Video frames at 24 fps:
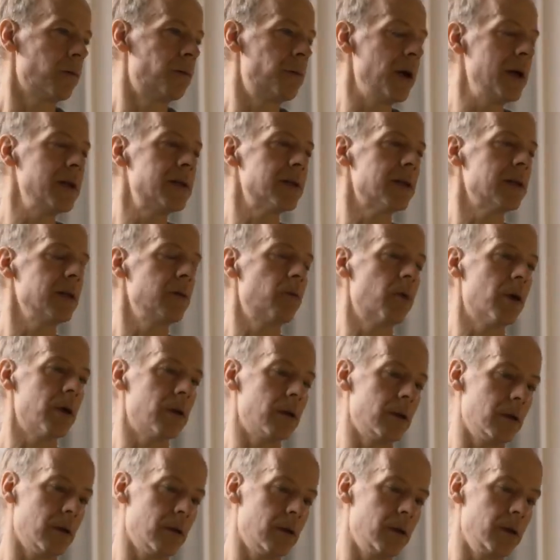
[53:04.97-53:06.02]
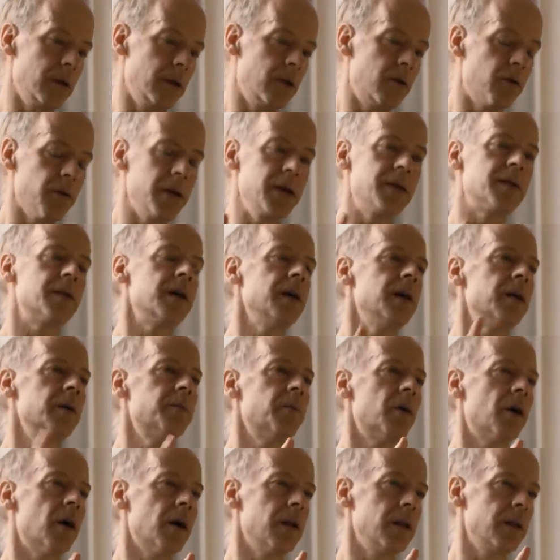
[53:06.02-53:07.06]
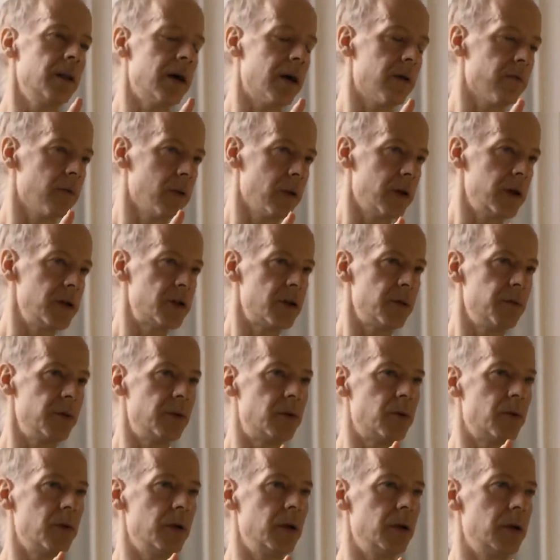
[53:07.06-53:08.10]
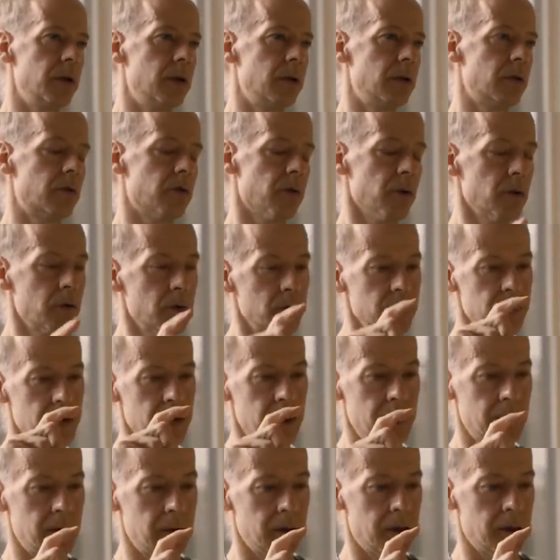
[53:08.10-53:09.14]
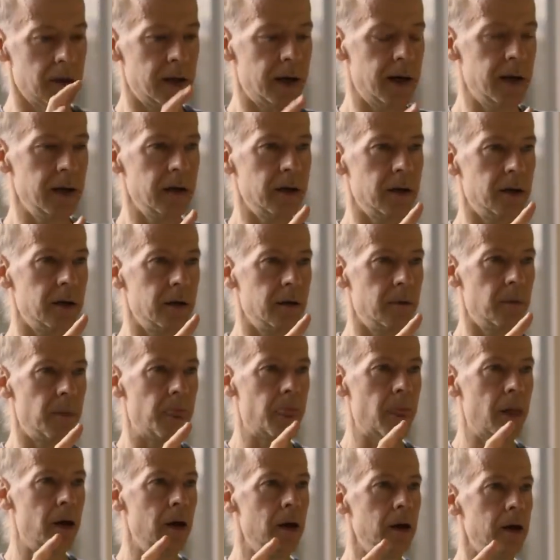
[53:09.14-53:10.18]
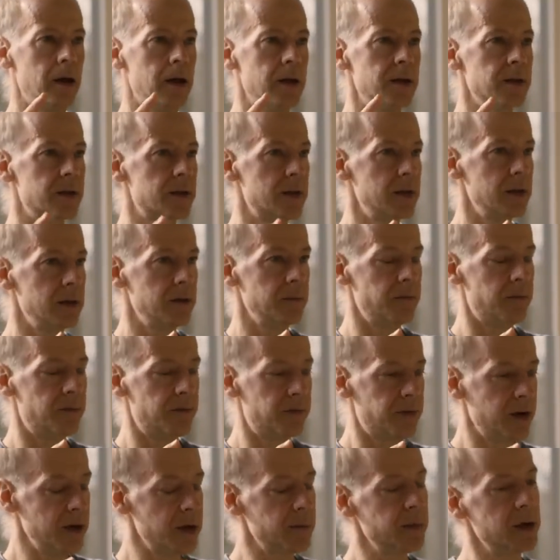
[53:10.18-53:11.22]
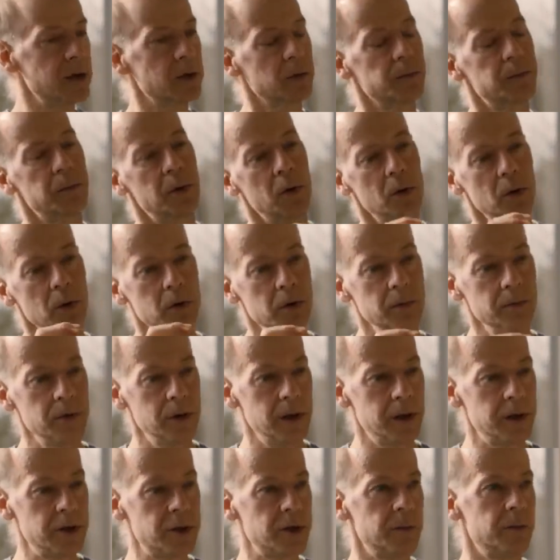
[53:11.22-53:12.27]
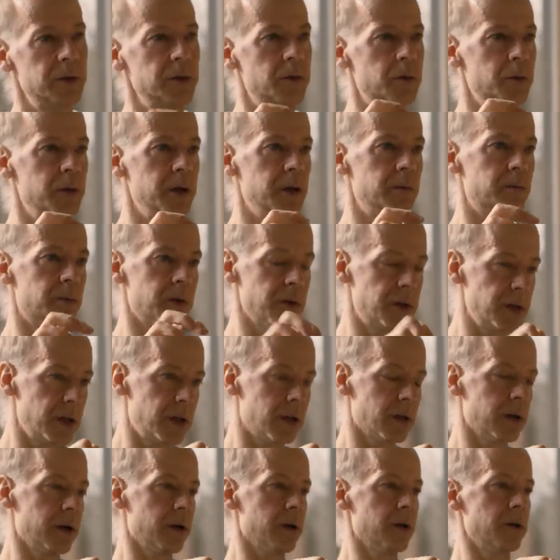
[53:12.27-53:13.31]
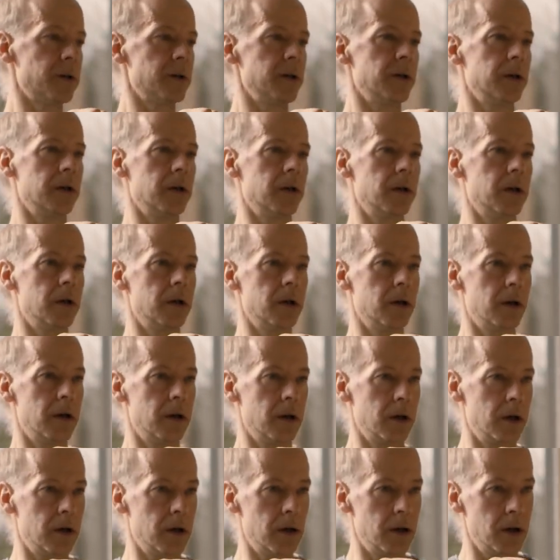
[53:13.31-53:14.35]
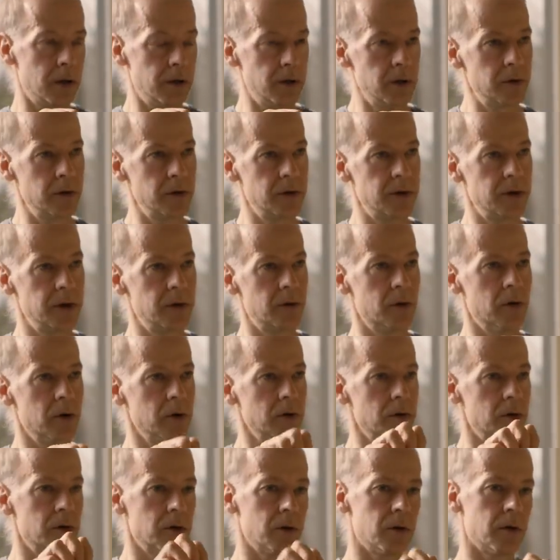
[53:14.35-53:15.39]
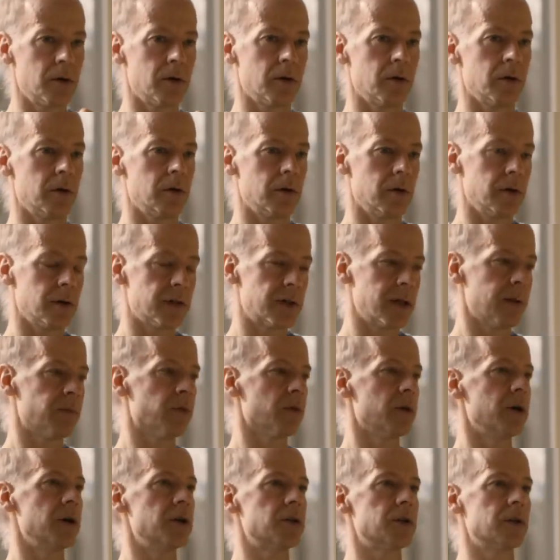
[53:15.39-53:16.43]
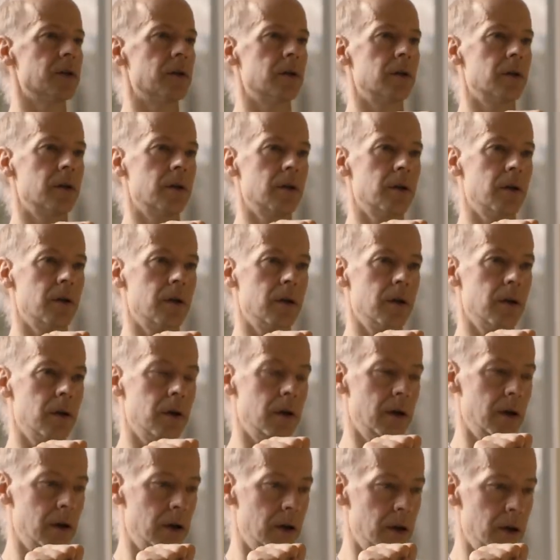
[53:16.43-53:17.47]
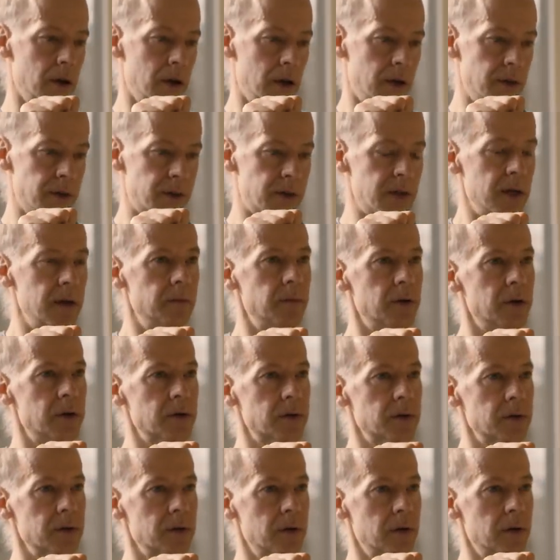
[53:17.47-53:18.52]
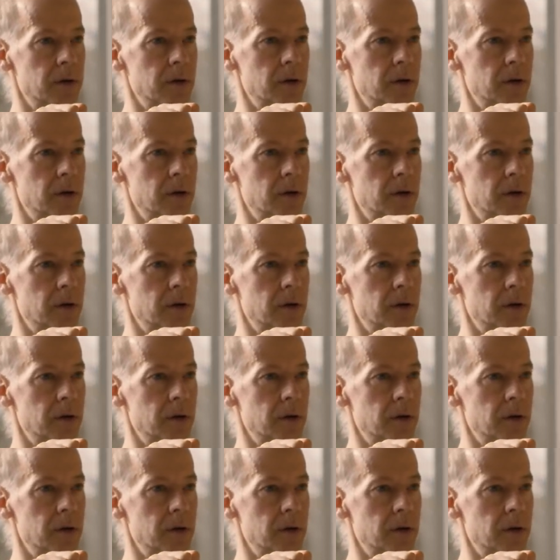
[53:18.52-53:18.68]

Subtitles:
basically what the Greeks hit upon in that relation between Chronos and Ananke is the fundamental polar relation between particularity and unity, or separation and sameness,